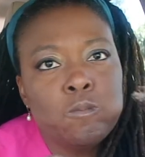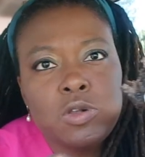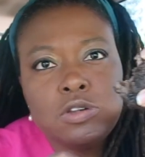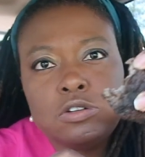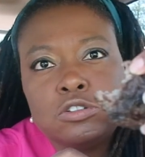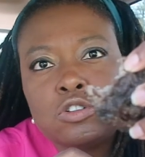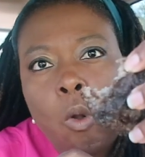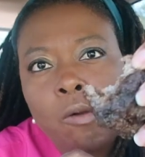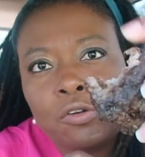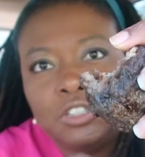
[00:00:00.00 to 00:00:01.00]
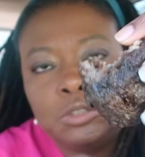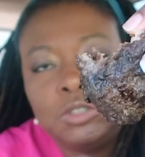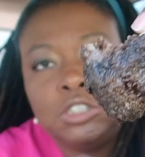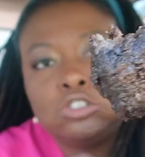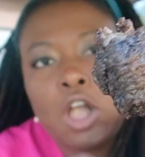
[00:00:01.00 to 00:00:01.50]
these are so
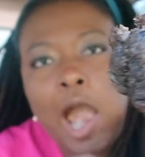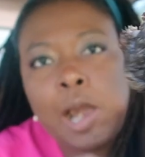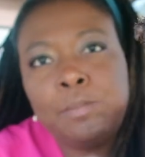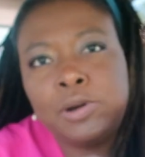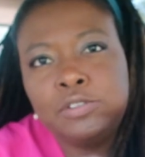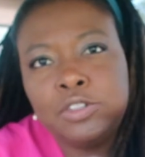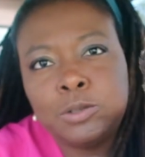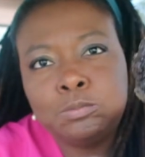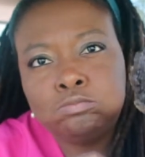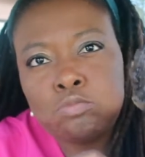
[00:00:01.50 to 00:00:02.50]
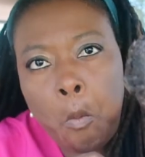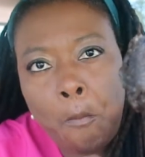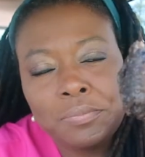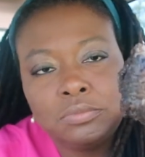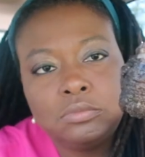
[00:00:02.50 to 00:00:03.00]
crispy. I burned them,
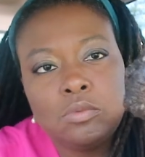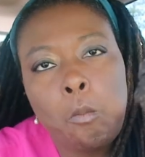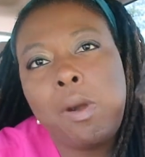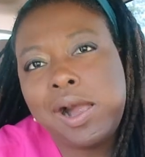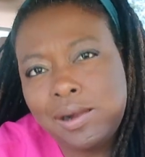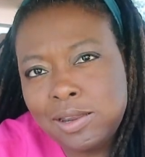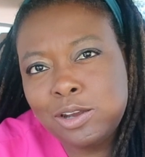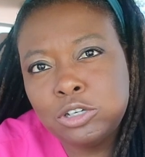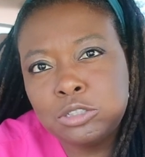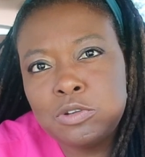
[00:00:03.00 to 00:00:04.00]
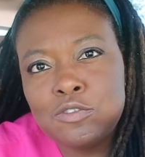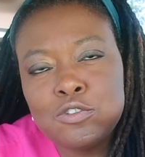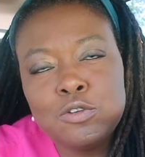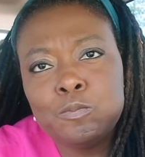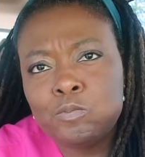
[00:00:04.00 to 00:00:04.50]
but I like crispy
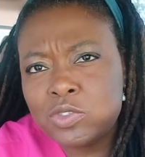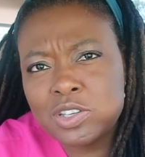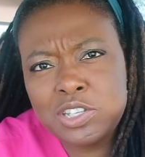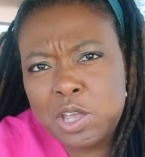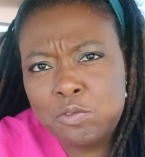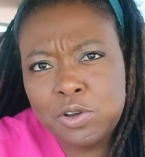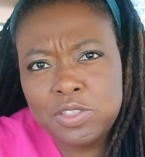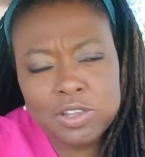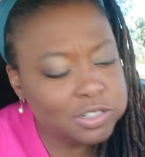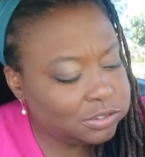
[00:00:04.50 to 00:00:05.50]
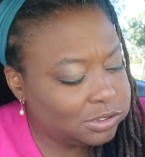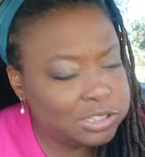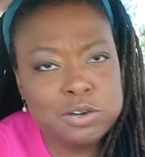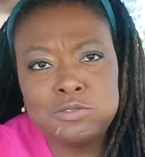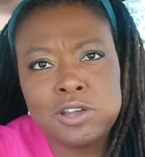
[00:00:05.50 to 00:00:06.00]
food. Same for the
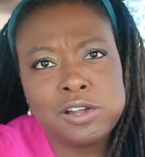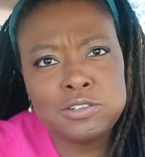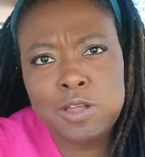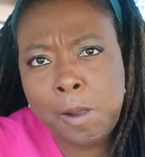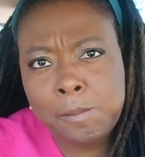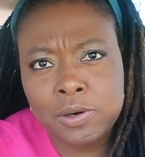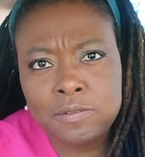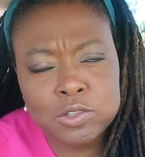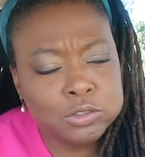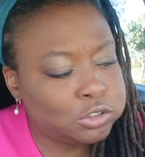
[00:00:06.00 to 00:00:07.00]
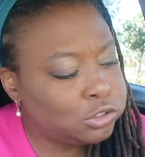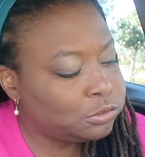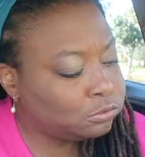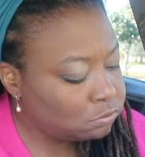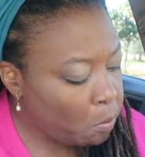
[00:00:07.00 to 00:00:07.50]
tater tots. I burned those
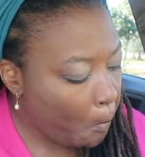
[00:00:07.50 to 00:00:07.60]
too.